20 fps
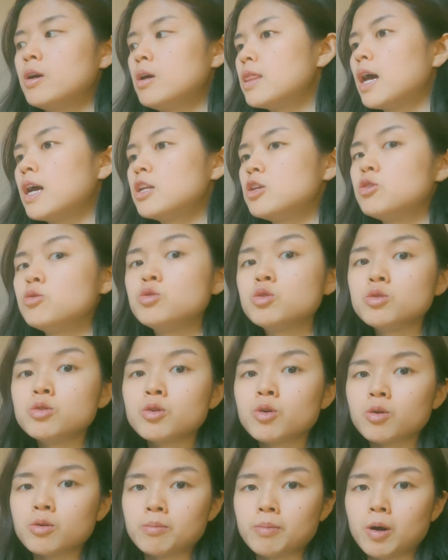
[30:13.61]
that you do
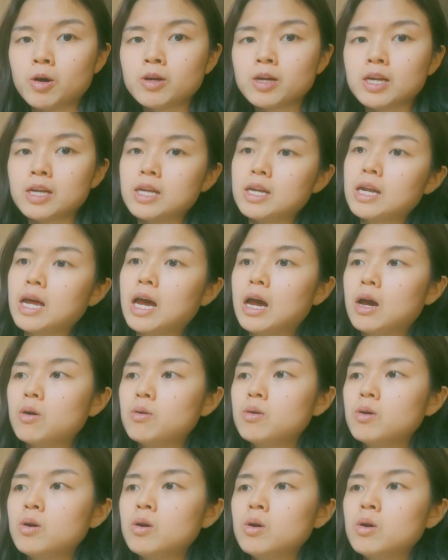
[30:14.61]
your own marketing now.